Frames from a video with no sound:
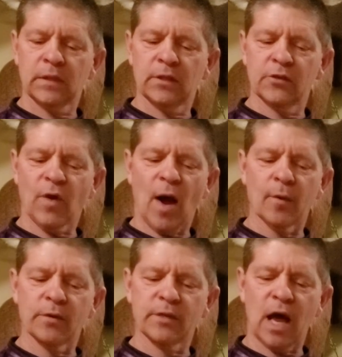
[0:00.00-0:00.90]
is
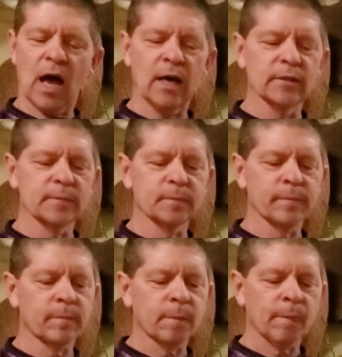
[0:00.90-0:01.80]
fiber size.
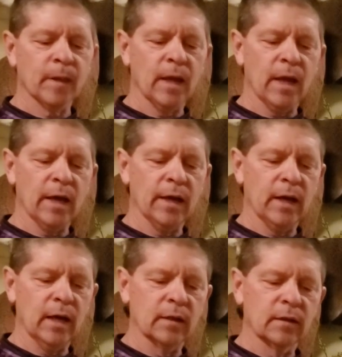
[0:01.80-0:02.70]

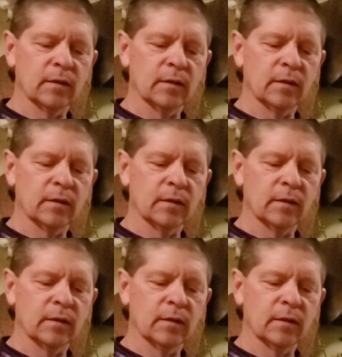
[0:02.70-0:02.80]
And